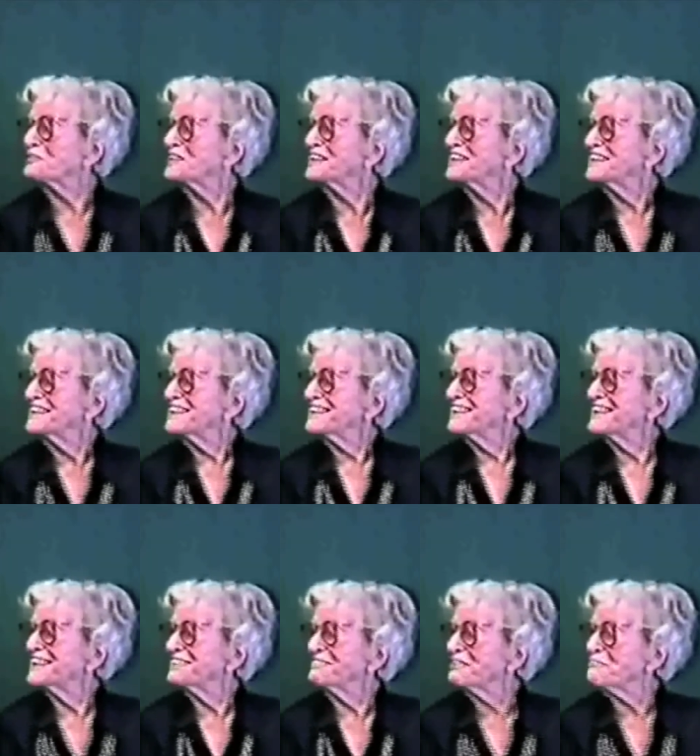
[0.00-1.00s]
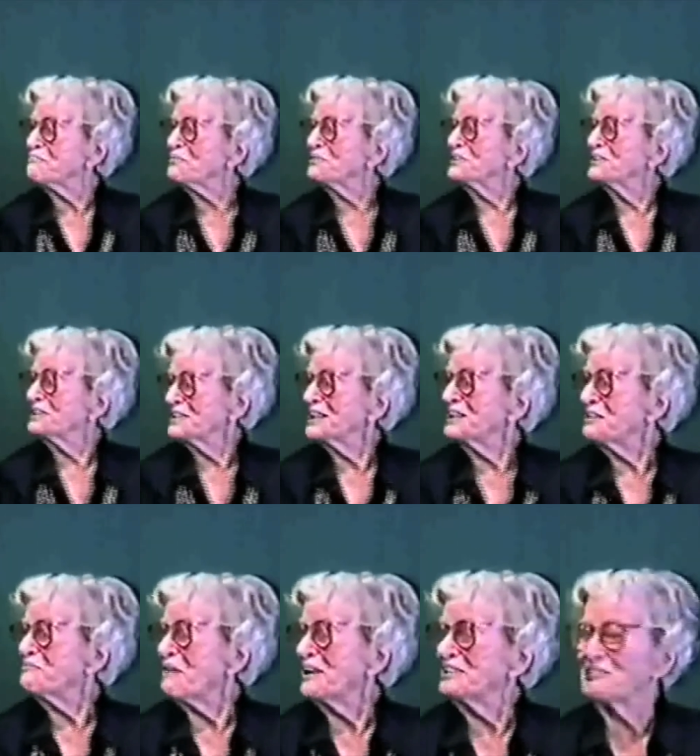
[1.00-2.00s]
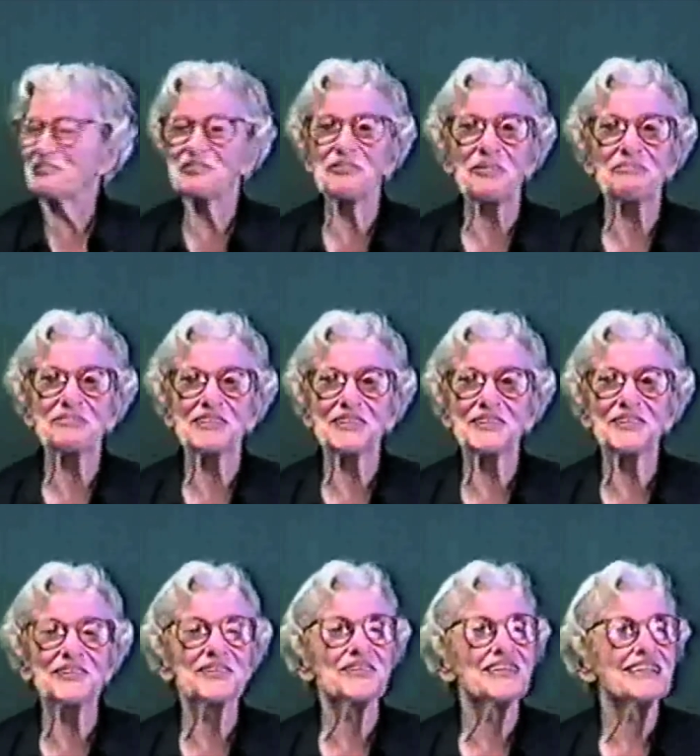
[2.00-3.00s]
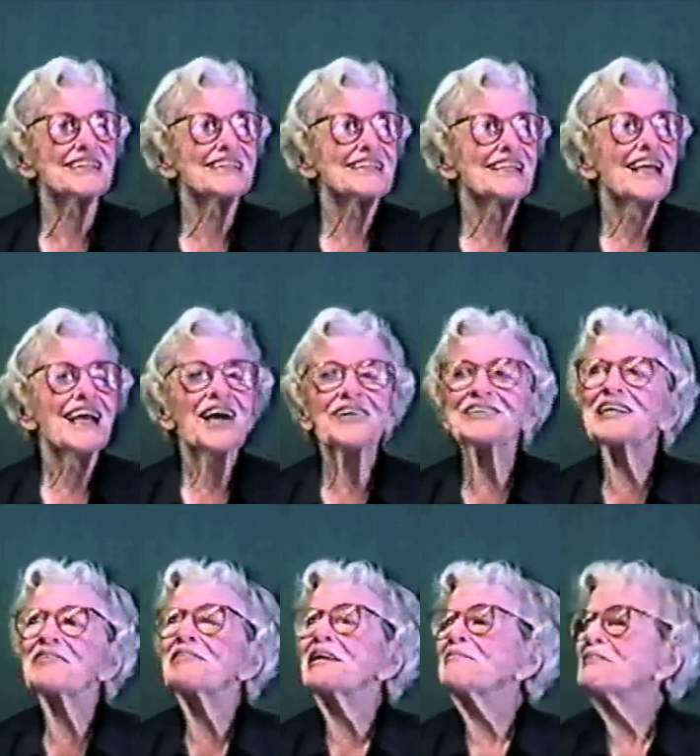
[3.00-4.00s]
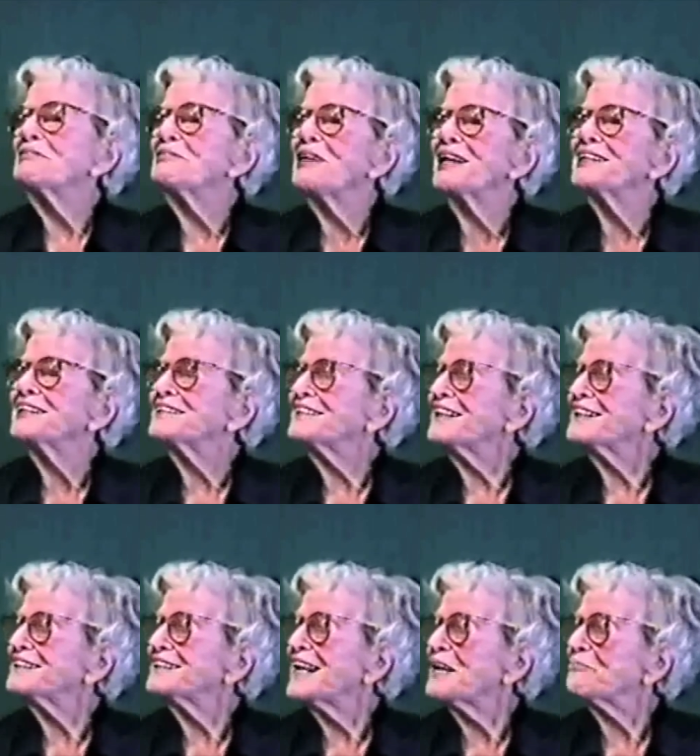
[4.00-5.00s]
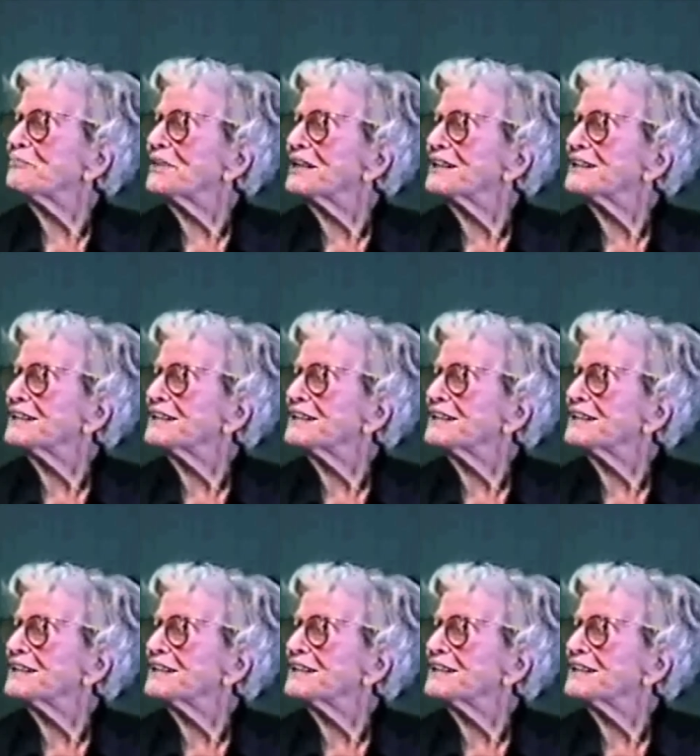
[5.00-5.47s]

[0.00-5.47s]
we, we he dropped the suit. He might have dropped the suit. But there were funny things happening.